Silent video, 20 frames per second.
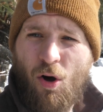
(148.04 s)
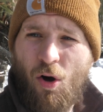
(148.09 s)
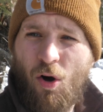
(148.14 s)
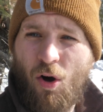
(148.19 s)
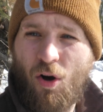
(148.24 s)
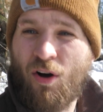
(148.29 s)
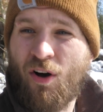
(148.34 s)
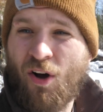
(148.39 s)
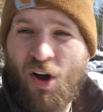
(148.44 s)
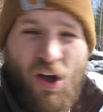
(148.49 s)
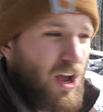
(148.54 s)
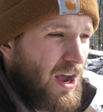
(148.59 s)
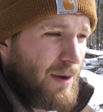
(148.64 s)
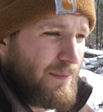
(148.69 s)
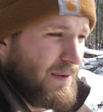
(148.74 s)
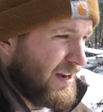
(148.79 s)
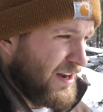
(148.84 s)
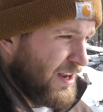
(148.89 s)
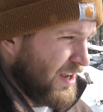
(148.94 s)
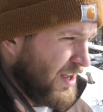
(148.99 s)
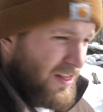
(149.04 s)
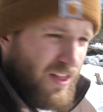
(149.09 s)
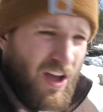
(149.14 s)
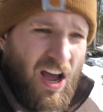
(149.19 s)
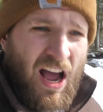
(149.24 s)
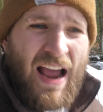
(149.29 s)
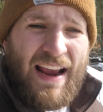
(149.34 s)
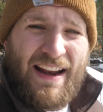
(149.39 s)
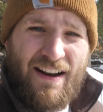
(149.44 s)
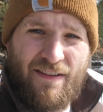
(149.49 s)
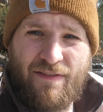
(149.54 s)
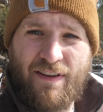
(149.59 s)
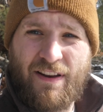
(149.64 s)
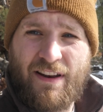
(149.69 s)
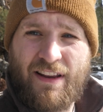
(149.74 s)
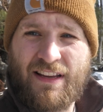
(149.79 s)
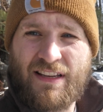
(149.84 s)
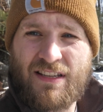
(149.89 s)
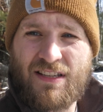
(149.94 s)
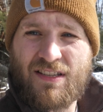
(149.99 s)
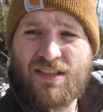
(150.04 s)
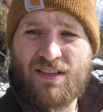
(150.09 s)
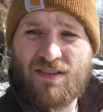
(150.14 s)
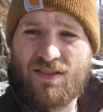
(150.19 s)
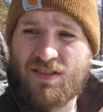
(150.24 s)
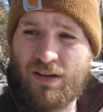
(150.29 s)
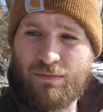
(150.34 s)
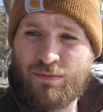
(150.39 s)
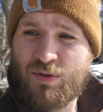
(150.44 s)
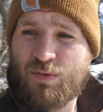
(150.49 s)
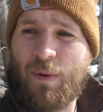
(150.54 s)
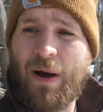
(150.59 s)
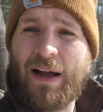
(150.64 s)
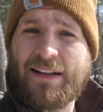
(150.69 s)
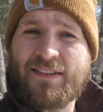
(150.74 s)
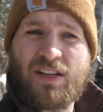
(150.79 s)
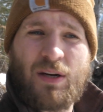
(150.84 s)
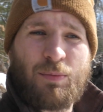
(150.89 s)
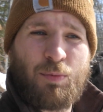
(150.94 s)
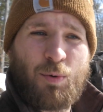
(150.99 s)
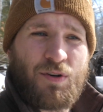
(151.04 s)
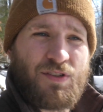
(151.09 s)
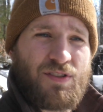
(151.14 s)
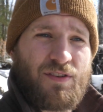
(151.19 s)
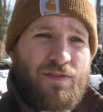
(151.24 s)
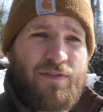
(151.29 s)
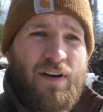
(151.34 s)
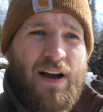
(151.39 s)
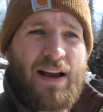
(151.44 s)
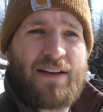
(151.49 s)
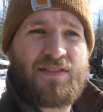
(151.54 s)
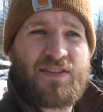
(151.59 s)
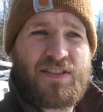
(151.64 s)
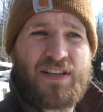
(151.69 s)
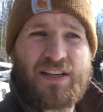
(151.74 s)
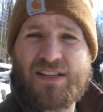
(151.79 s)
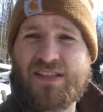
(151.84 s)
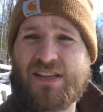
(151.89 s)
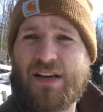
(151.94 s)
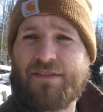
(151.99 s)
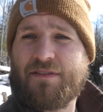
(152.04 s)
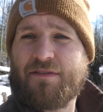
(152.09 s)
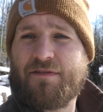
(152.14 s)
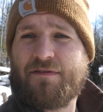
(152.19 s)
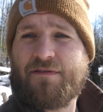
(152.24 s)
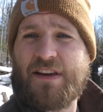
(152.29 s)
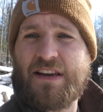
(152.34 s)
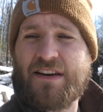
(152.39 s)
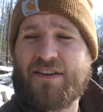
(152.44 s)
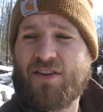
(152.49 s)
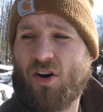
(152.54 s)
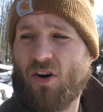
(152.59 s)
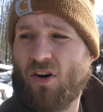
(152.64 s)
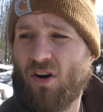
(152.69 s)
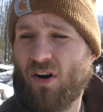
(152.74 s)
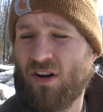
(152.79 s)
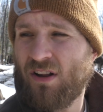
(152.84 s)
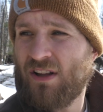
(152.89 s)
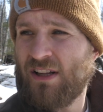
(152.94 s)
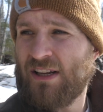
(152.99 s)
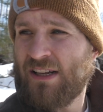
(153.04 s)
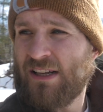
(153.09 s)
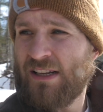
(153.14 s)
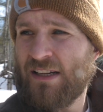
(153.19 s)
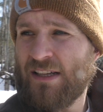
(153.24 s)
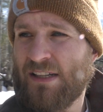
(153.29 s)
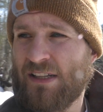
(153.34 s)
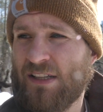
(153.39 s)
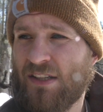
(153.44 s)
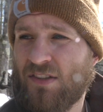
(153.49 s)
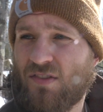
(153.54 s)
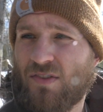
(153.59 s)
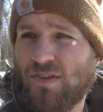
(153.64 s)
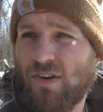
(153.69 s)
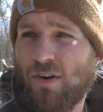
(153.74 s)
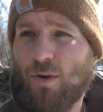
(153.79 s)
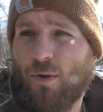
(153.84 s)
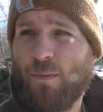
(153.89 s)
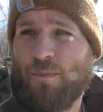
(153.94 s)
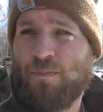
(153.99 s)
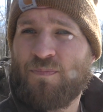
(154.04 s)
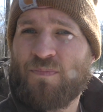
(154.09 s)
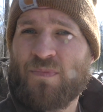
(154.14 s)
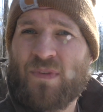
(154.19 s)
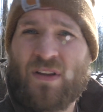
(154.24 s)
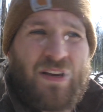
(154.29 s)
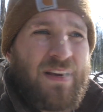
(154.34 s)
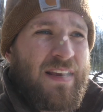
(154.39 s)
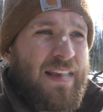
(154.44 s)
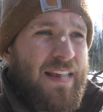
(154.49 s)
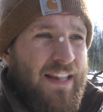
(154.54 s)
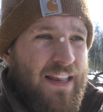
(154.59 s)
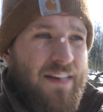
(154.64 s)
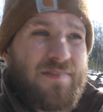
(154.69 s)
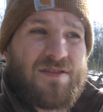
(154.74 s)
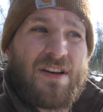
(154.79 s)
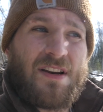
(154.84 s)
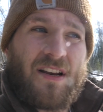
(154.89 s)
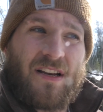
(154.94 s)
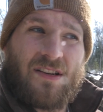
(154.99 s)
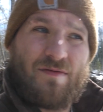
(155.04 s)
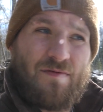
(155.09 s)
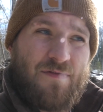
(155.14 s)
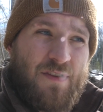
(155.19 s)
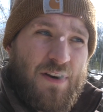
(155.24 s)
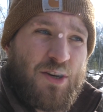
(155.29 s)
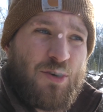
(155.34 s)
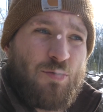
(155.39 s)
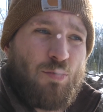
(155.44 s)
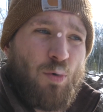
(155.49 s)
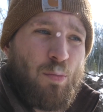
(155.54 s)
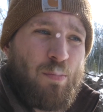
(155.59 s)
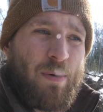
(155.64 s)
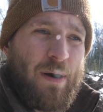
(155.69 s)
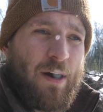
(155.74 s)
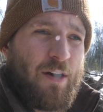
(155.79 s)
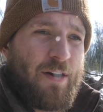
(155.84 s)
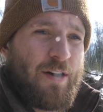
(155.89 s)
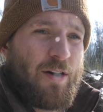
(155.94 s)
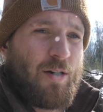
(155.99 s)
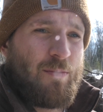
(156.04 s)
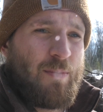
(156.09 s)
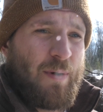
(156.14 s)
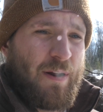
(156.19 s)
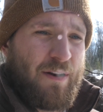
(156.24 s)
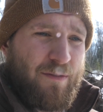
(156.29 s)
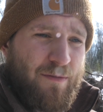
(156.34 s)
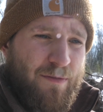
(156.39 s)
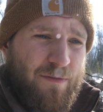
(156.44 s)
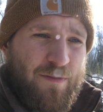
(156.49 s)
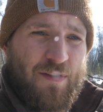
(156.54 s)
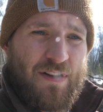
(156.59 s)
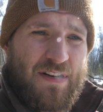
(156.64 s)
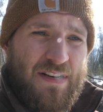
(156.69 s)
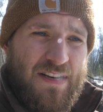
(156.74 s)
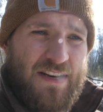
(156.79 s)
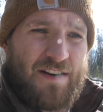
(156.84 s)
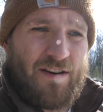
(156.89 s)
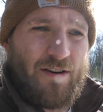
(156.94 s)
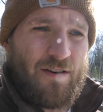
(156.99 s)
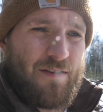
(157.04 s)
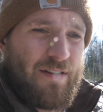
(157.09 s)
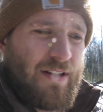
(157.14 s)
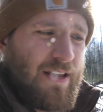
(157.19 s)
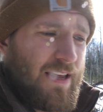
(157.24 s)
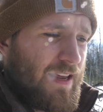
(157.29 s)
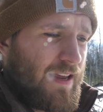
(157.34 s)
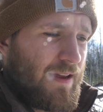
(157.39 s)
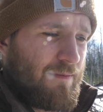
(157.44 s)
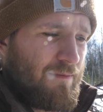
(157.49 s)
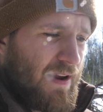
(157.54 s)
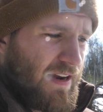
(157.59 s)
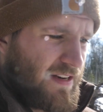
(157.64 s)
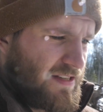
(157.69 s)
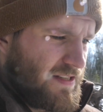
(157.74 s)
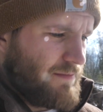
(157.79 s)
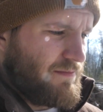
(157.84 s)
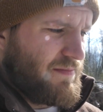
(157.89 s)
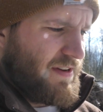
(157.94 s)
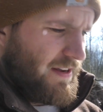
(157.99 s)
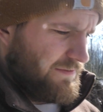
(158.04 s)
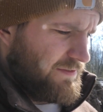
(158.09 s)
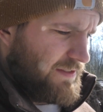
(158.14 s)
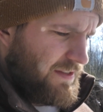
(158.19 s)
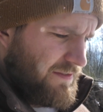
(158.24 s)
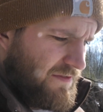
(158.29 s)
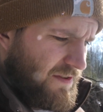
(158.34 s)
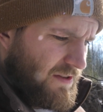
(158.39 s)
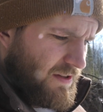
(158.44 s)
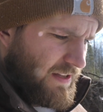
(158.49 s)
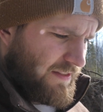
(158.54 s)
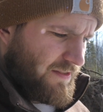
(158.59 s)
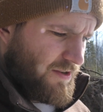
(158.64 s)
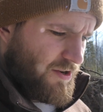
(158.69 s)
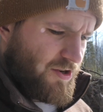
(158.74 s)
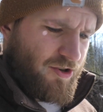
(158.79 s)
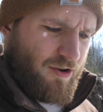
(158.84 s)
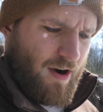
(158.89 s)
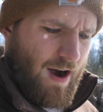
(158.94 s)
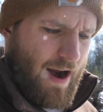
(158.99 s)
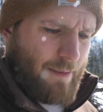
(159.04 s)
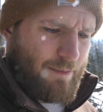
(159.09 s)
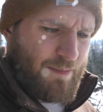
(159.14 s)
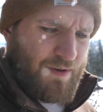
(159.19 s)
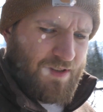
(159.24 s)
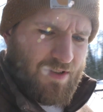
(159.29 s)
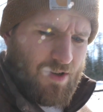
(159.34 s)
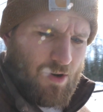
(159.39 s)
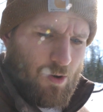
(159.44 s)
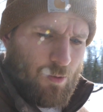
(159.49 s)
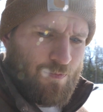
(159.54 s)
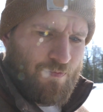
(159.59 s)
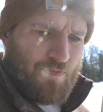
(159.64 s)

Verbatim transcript: oh, I mean, the height of it is some spots upwards of 5, 6, 7 feet tall. So it gives a nice visual barrier, but for the deer, it makes them definitely feel like they're trapped. So,